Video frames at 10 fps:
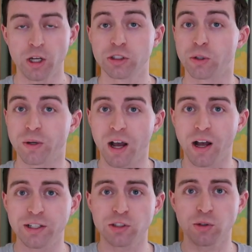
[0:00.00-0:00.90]
So
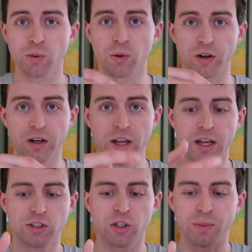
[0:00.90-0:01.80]
Contour,
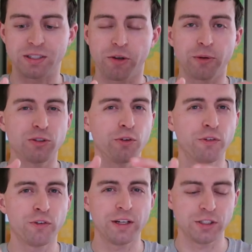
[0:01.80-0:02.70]
so it's going to
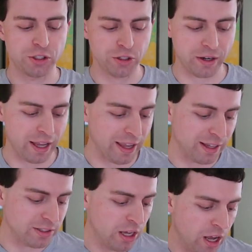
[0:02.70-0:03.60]
fit into your
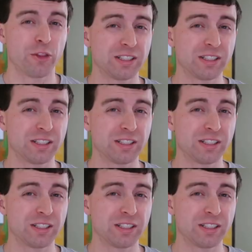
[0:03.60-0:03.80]
hand.